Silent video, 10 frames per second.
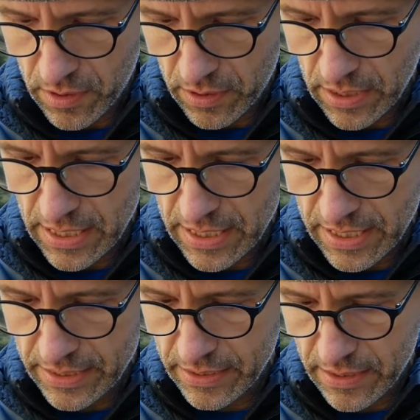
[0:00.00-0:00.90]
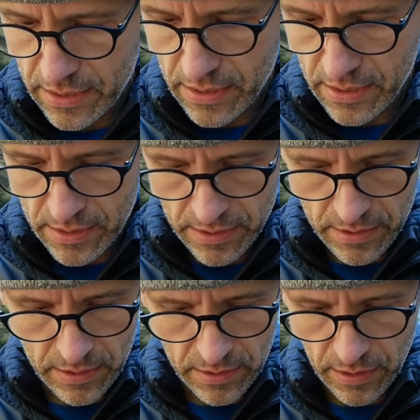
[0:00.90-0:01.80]
I
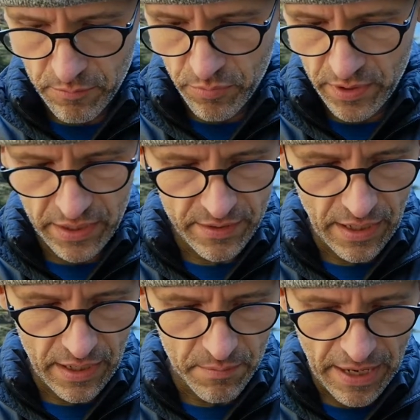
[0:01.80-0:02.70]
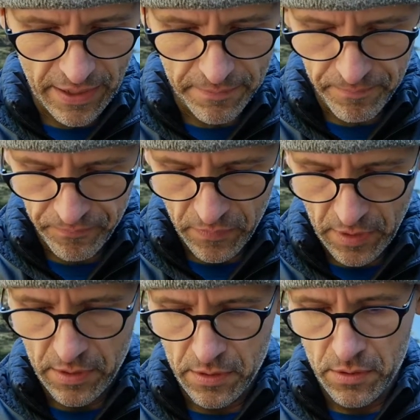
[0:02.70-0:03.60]
am pretty excited about it.
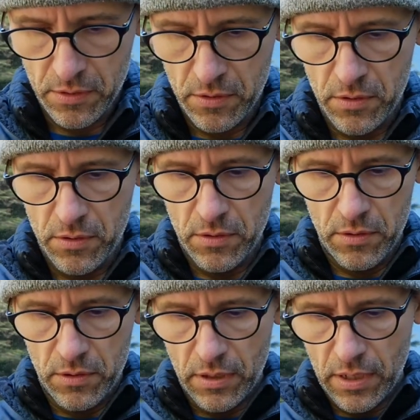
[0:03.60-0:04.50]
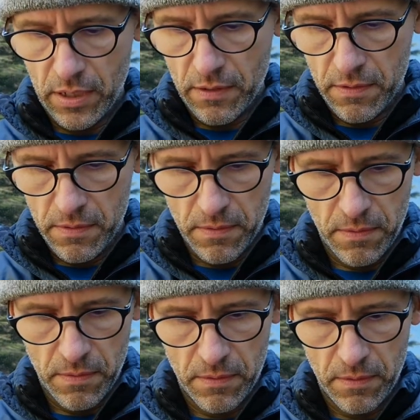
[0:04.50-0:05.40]
But
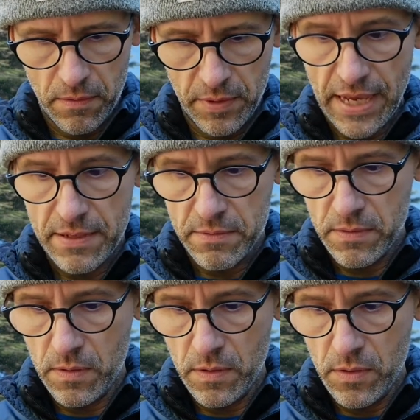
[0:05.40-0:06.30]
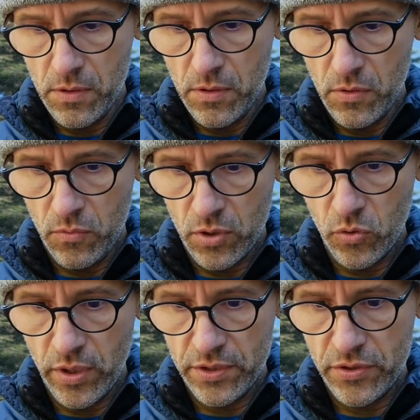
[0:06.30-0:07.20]
yeah, we're
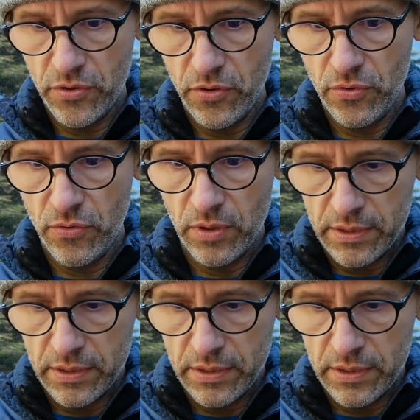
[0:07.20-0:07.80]
going to